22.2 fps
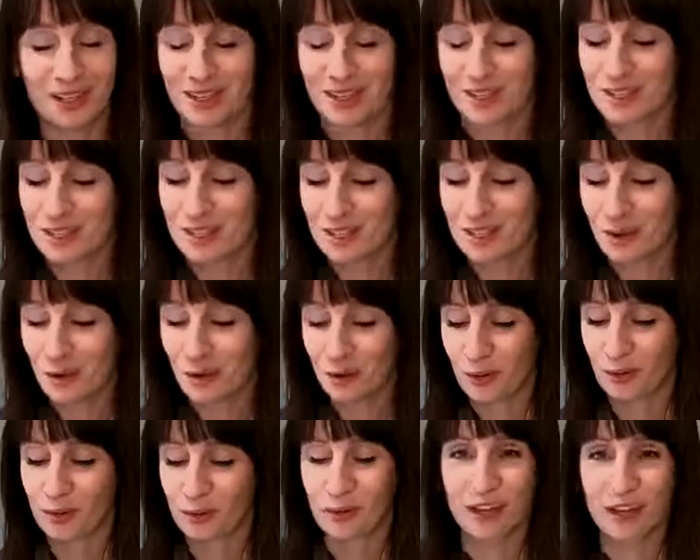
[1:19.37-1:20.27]

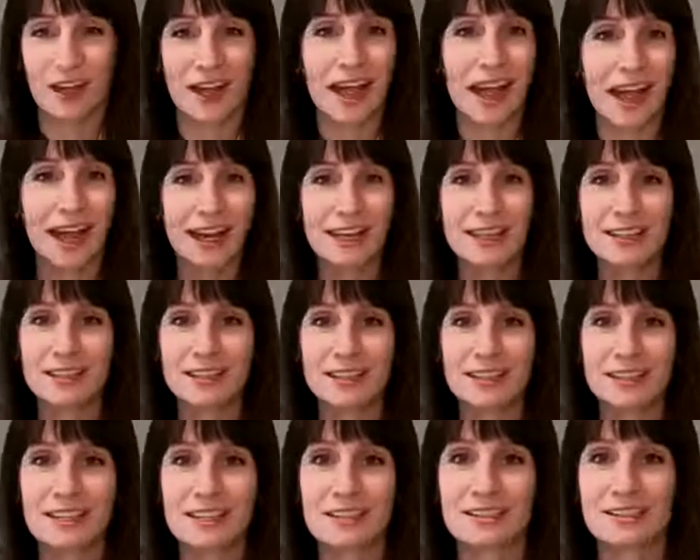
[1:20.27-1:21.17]
So adding
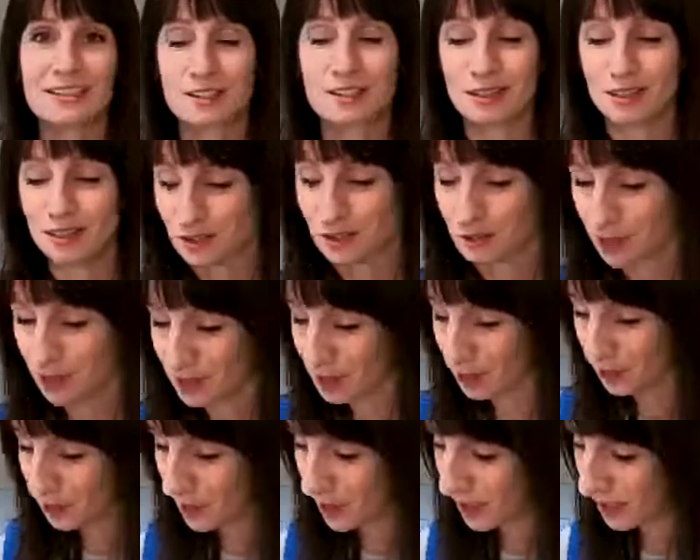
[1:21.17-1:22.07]
these to this
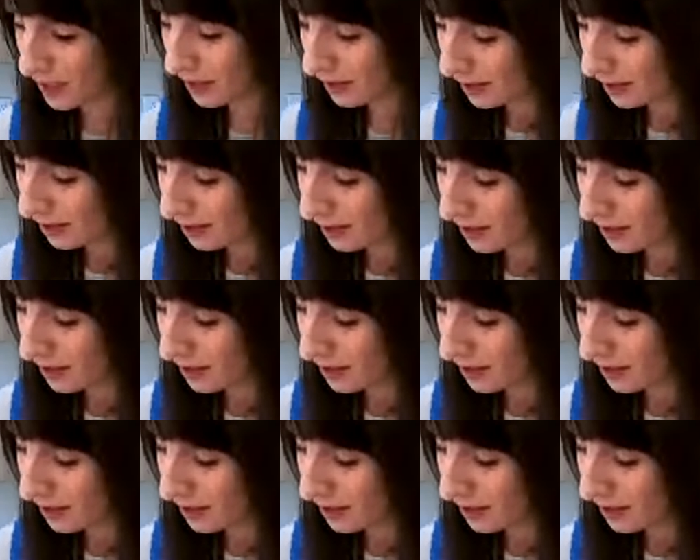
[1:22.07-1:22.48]
recipe